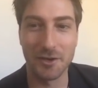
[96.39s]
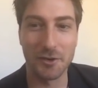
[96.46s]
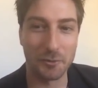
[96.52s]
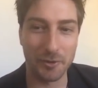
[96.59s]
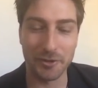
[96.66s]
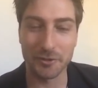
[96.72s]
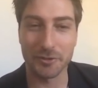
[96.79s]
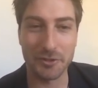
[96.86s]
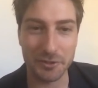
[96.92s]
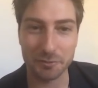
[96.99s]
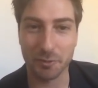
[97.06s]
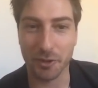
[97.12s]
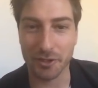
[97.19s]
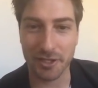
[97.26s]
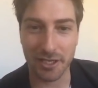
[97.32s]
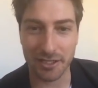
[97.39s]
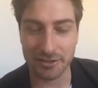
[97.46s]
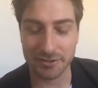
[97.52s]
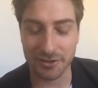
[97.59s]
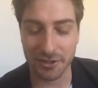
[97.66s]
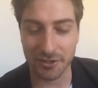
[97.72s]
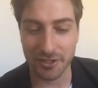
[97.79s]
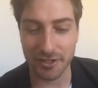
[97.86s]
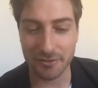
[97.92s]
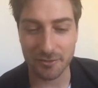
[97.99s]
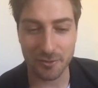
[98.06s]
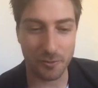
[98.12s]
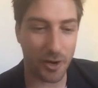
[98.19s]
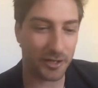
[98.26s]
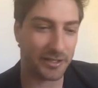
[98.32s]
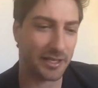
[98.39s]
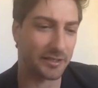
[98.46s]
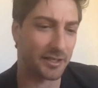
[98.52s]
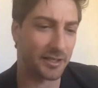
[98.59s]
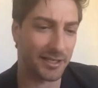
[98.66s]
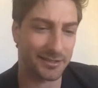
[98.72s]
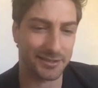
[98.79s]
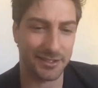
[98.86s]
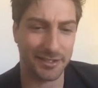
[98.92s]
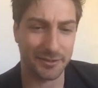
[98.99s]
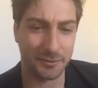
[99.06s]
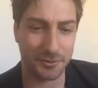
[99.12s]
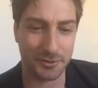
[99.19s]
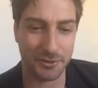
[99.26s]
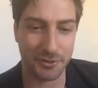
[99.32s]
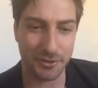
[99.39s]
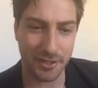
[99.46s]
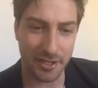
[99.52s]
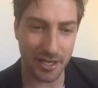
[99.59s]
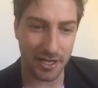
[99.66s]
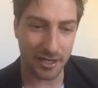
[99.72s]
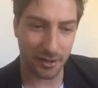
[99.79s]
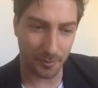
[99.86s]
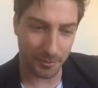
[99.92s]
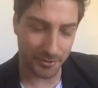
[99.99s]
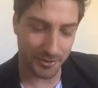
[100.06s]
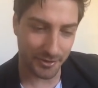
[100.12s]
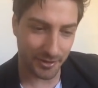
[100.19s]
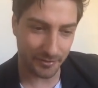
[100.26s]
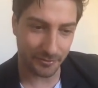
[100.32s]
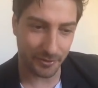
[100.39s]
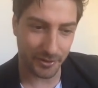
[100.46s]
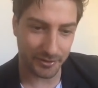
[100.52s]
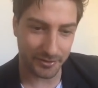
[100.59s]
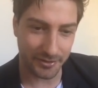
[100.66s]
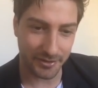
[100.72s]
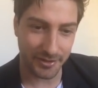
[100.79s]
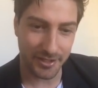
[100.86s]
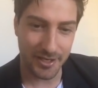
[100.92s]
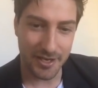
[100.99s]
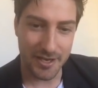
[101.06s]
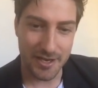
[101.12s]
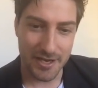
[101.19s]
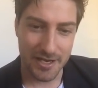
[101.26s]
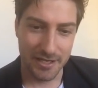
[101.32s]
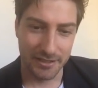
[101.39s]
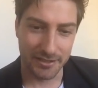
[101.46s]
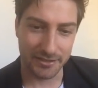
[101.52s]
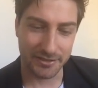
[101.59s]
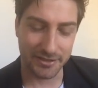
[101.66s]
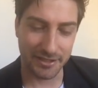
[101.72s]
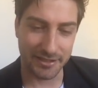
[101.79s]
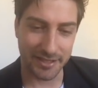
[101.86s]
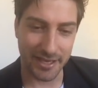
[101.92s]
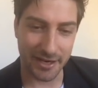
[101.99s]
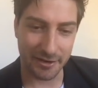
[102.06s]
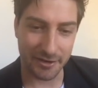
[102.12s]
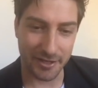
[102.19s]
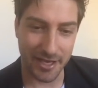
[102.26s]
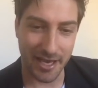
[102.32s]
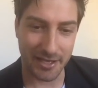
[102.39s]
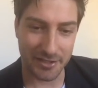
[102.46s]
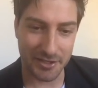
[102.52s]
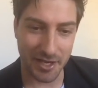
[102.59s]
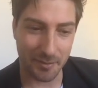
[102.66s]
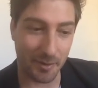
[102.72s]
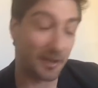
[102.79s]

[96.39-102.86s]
We're doing this podcast." So it worked out nicely, and it was a good opportunity for us to sit there and catch up.